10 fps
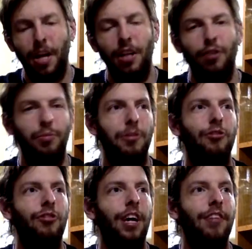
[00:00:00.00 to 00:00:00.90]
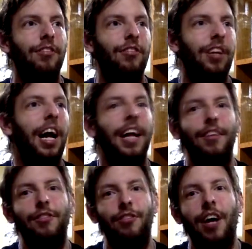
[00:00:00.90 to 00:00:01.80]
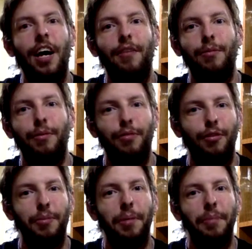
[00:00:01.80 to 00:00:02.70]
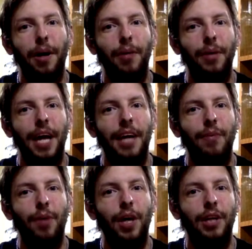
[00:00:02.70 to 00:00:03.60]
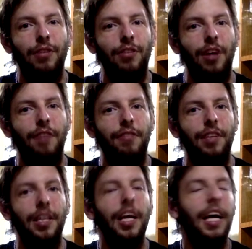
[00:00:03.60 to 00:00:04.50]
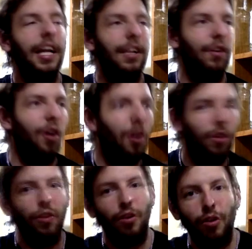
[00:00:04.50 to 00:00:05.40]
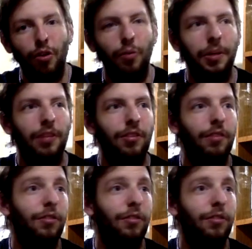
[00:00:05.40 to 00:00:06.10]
Elizabeth's chest and said, ah, they're just tired from the first big party we had in a while and stuff, and they're all gloomy and stuff.